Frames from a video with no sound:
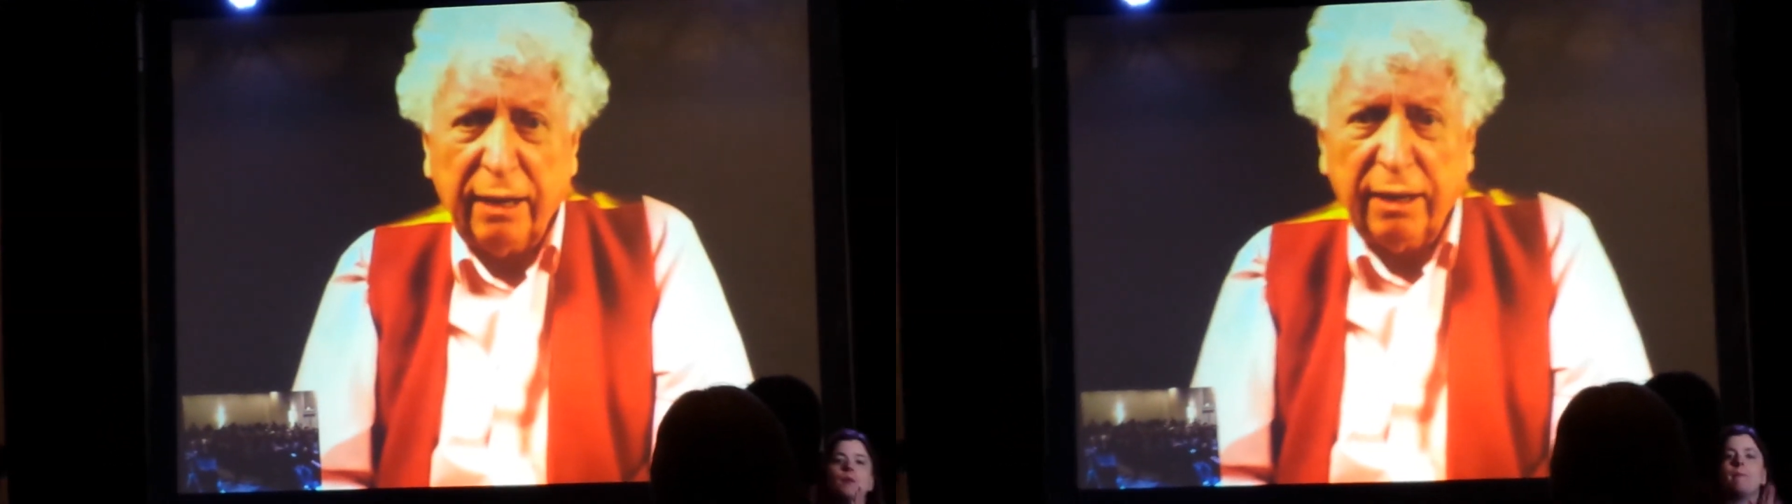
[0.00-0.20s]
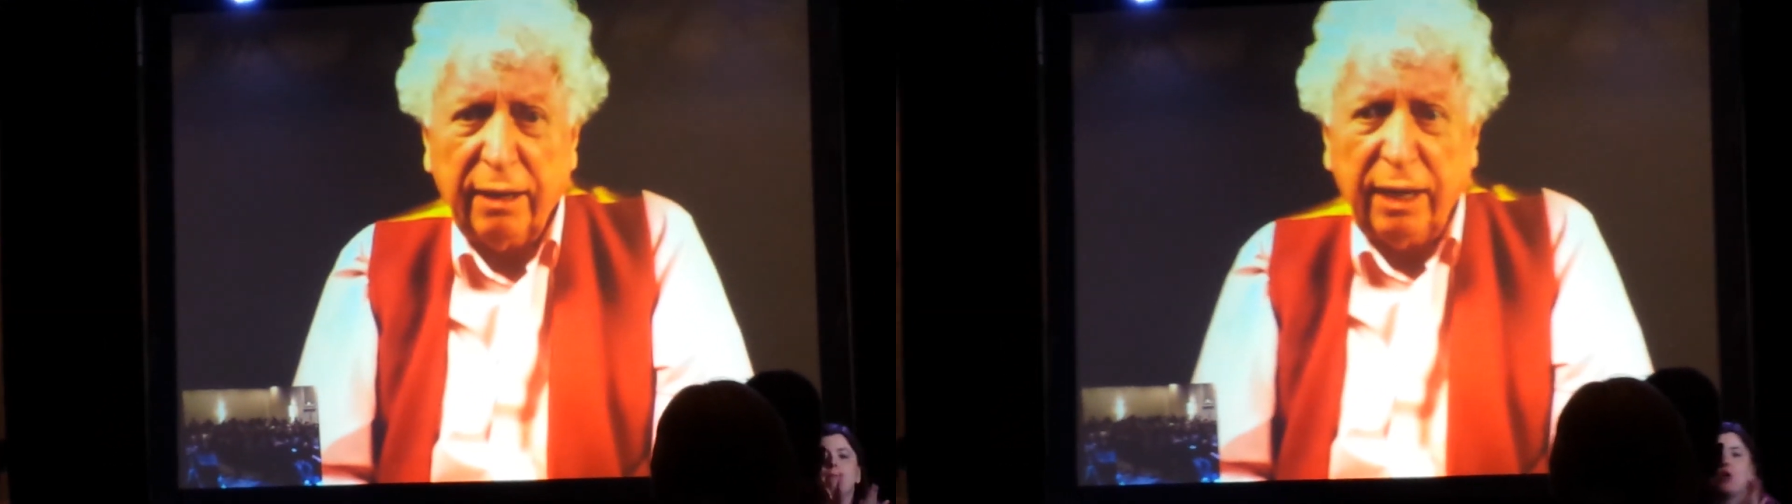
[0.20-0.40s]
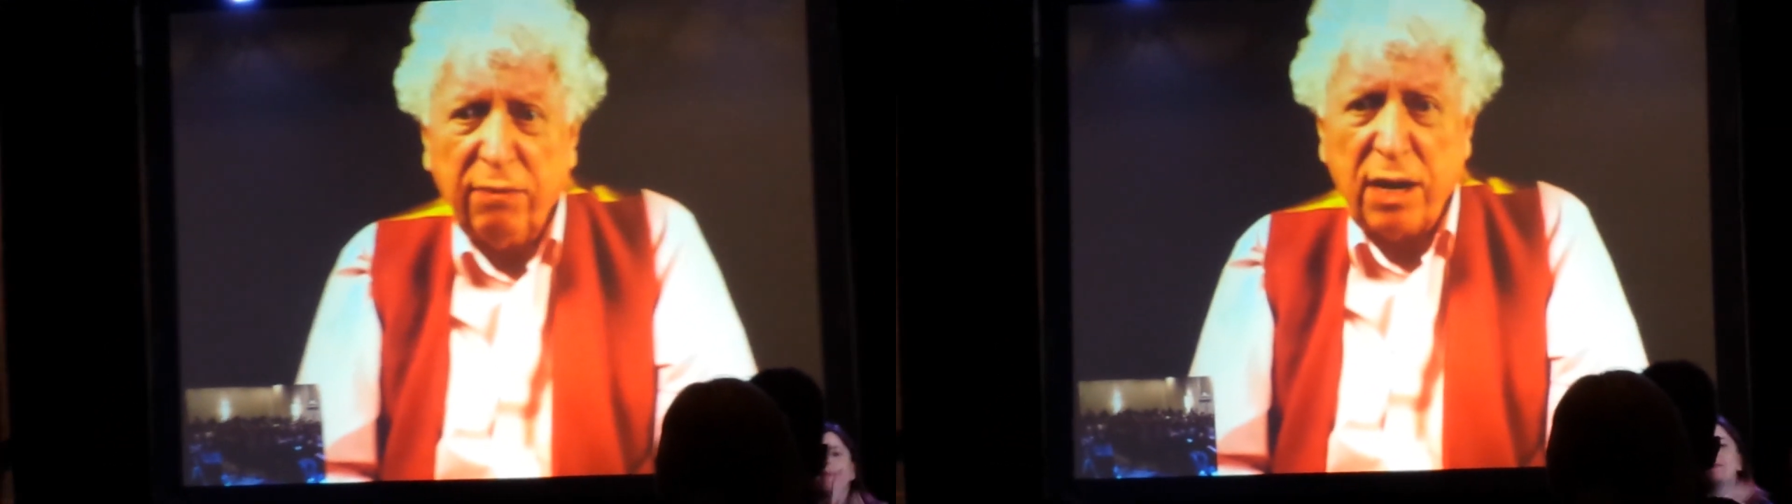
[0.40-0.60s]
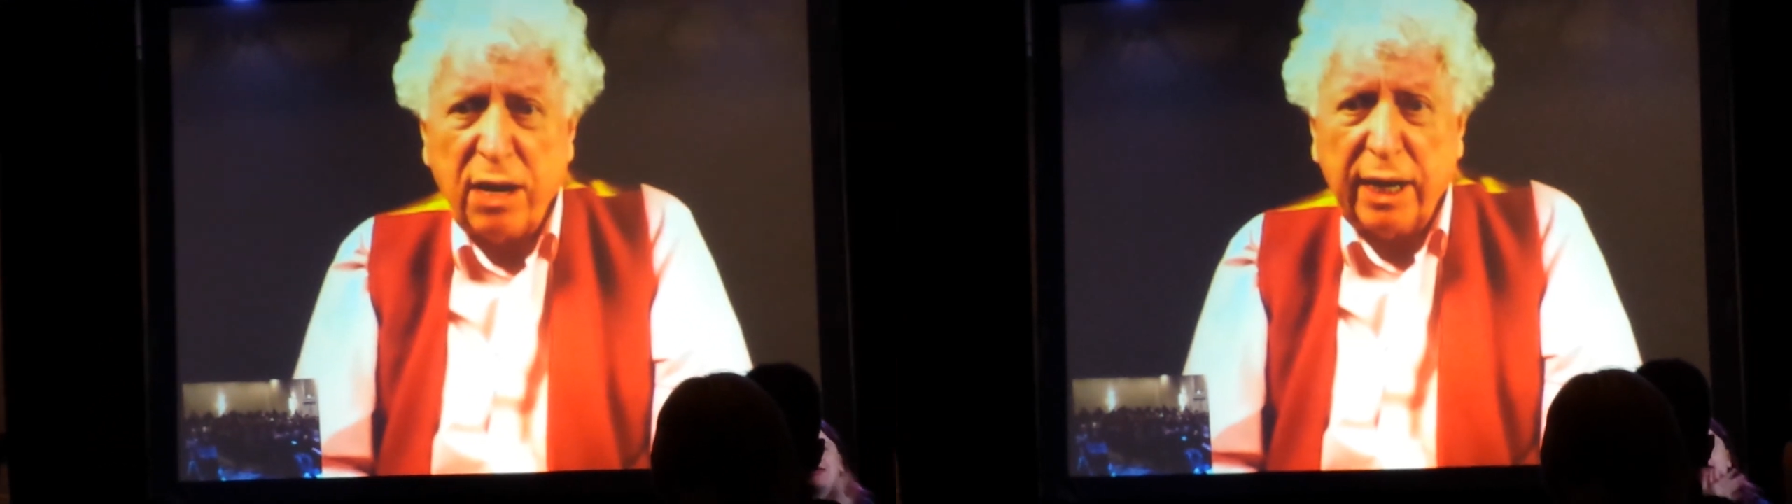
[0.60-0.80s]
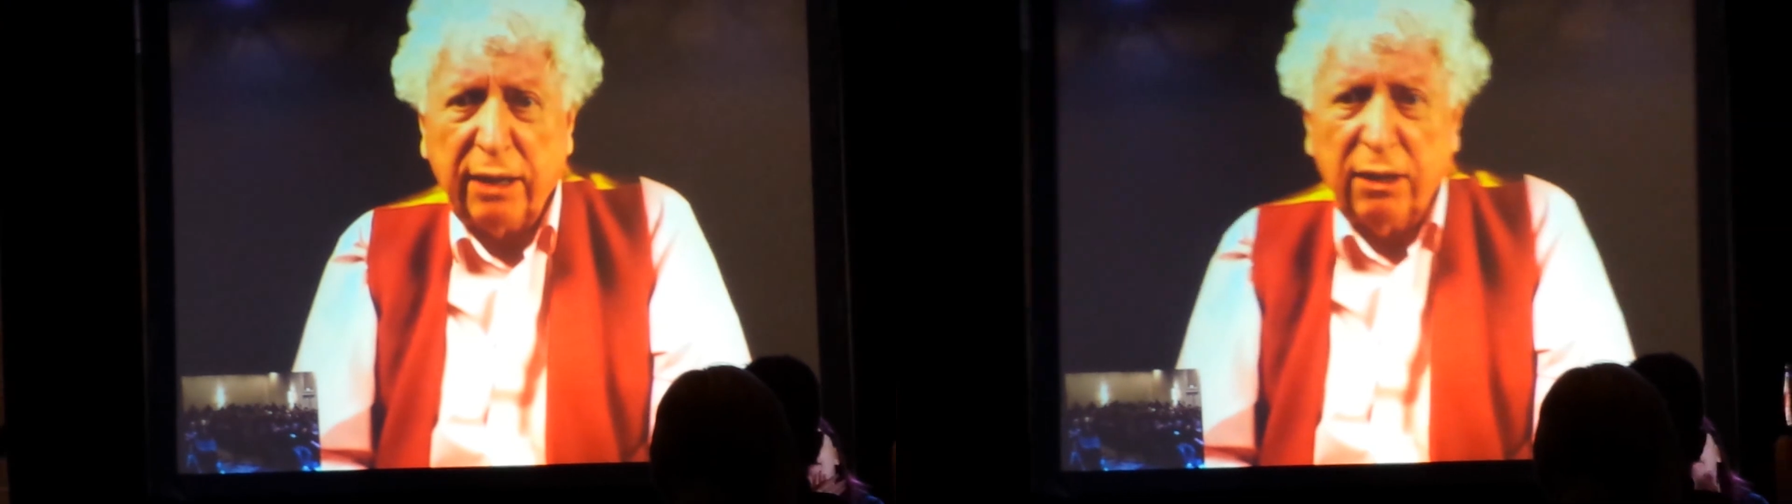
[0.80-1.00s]
He
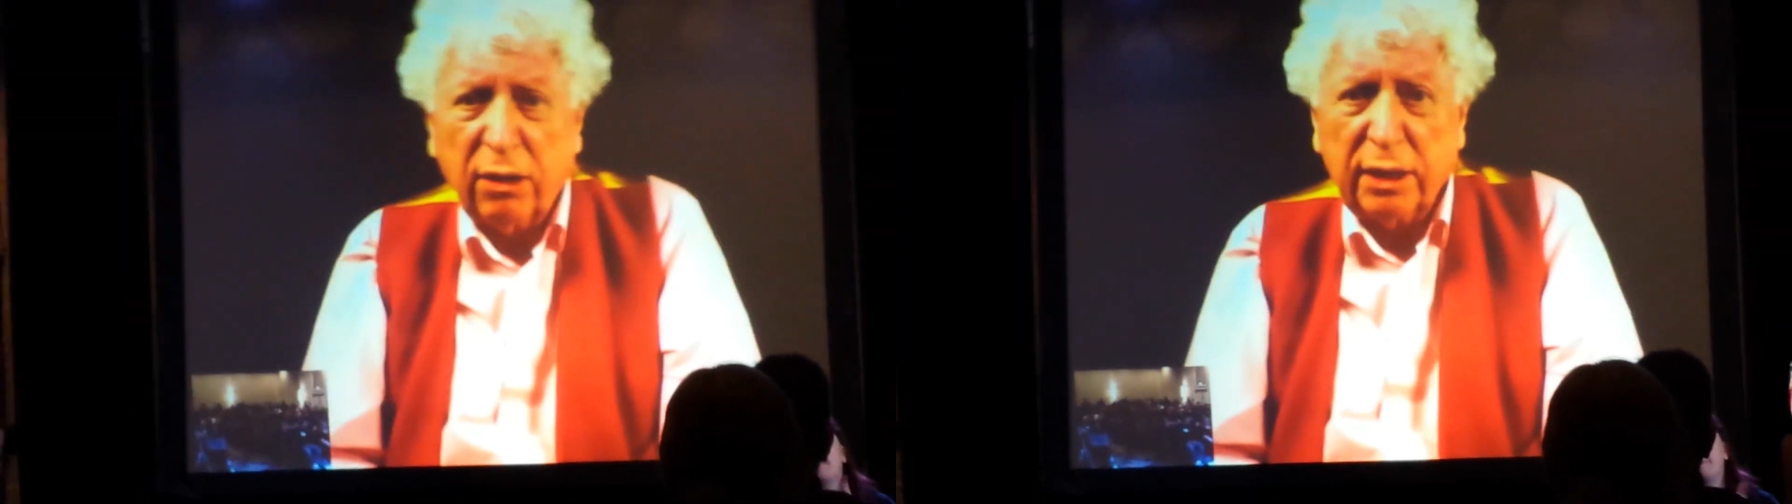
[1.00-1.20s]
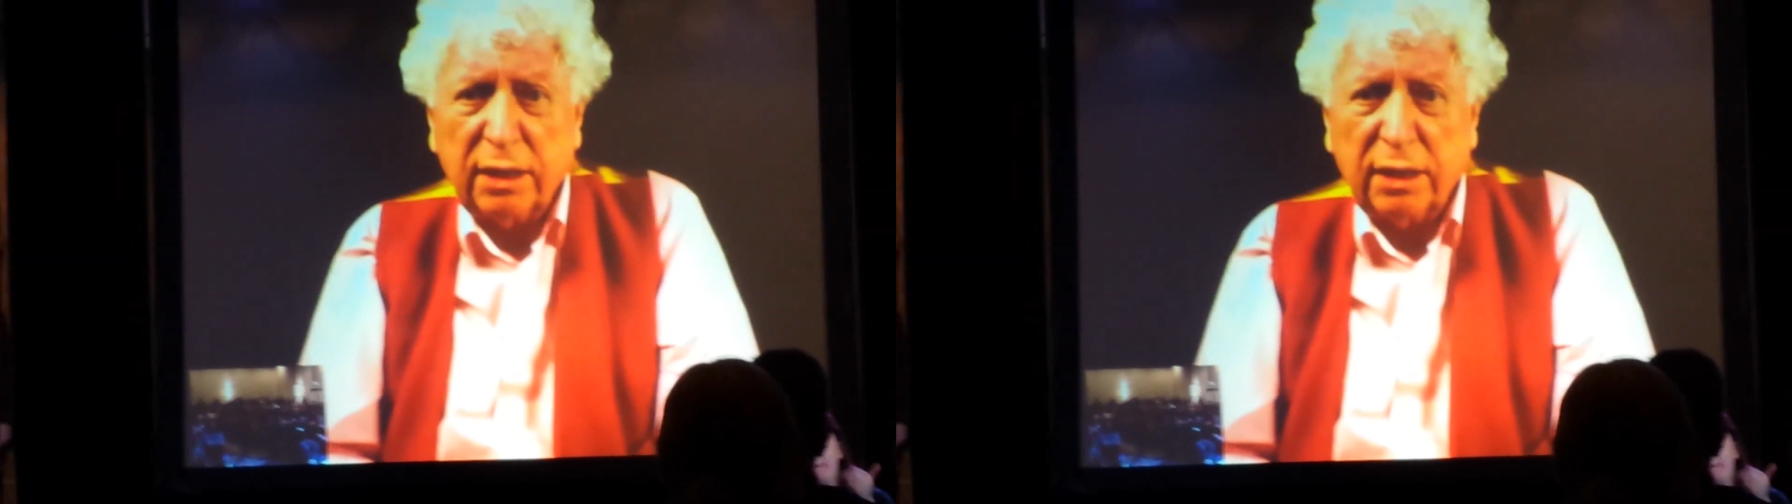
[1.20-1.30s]
really got his